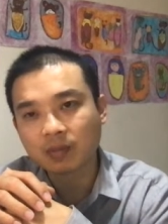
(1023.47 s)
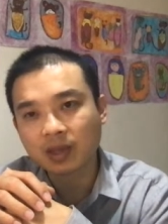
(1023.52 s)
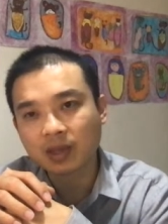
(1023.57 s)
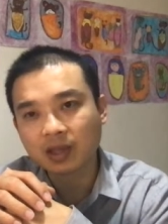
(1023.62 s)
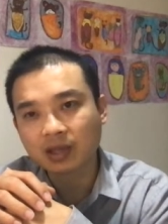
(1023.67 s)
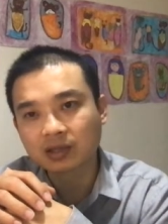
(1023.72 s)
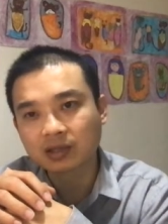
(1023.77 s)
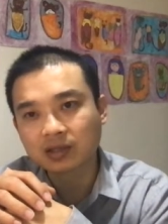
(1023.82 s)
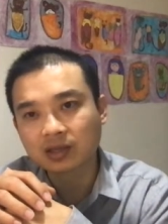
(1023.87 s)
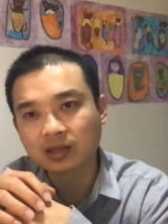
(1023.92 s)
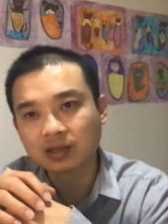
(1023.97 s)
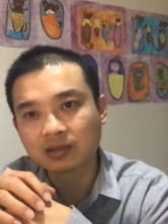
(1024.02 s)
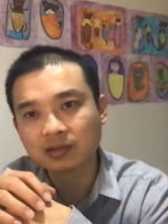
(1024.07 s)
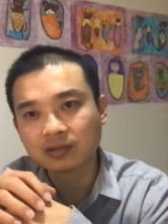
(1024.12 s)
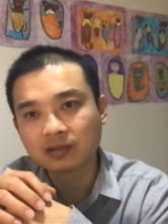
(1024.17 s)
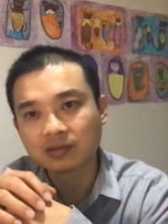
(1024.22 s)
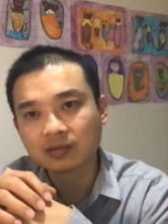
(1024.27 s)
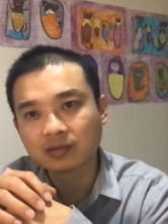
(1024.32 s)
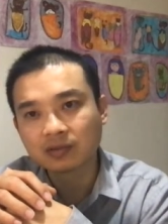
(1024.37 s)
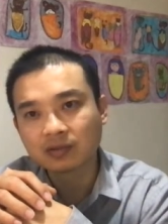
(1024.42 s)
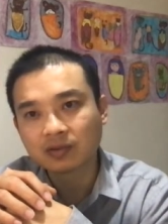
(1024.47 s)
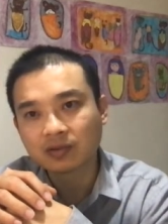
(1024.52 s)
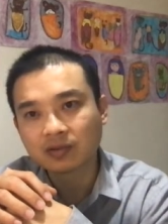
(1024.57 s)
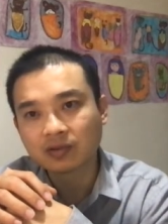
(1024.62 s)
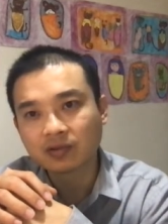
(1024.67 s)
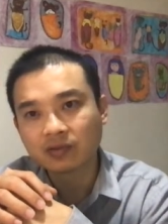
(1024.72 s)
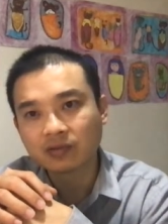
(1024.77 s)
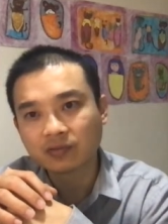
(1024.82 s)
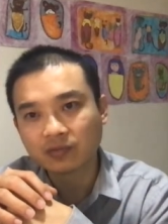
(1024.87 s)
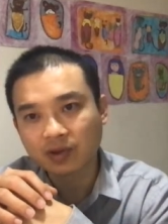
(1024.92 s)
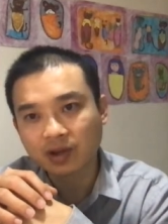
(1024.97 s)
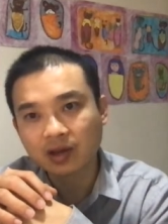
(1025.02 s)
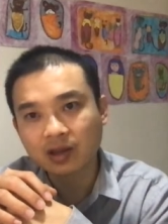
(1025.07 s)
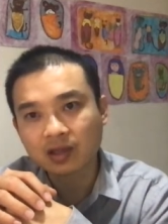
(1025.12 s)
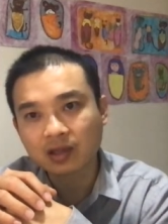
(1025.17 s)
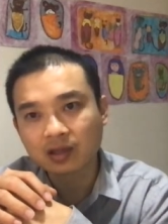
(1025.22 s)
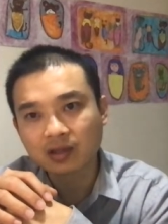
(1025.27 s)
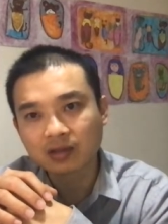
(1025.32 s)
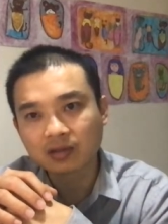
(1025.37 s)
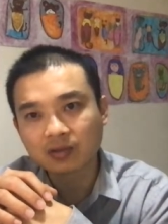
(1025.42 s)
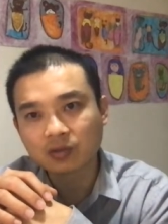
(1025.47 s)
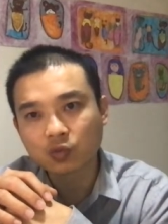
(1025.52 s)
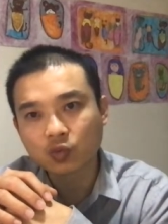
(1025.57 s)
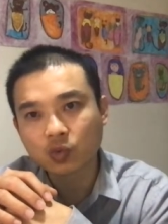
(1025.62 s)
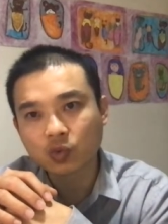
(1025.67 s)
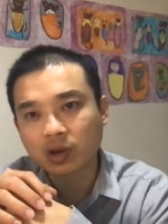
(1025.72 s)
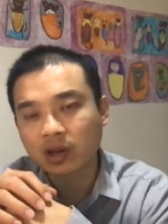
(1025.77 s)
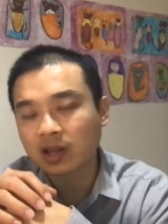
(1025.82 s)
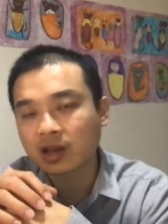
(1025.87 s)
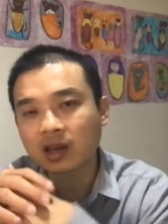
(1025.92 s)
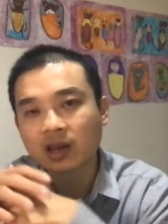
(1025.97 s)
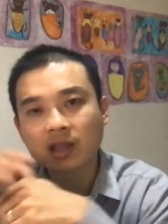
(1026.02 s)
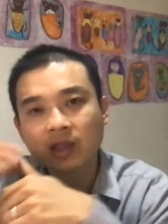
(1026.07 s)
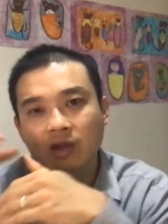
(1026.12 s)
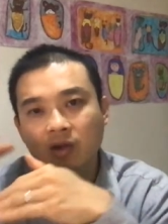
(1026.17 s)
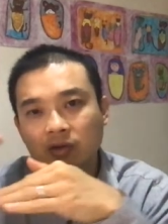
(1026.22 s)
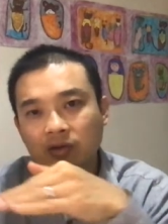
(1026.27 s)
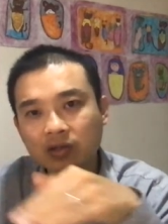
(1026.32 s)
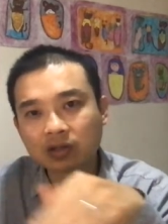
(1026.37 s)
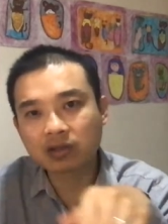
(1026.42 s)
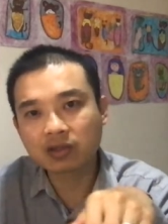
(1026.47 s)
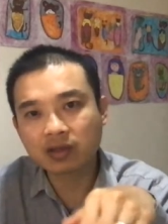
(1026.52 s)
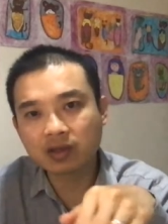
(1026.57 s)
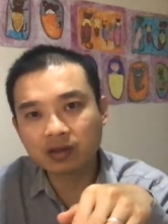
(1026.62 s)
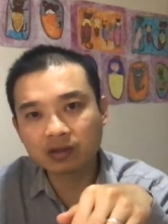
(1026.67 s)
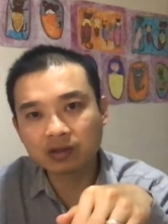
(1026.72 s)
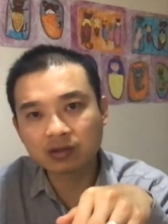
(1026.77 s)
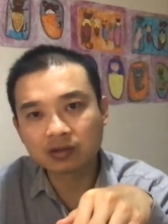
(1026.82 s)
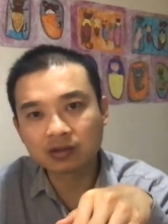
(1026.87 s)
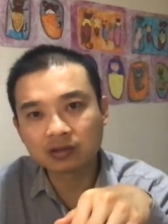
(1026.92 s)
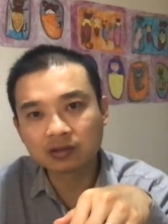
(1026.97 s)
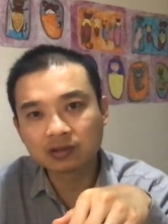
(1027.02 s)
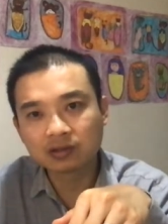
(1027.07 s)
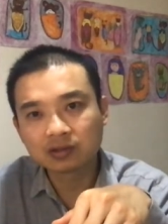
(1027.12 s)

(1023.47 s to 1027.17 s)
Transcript: back and said, "Funny, when I lay on the theater,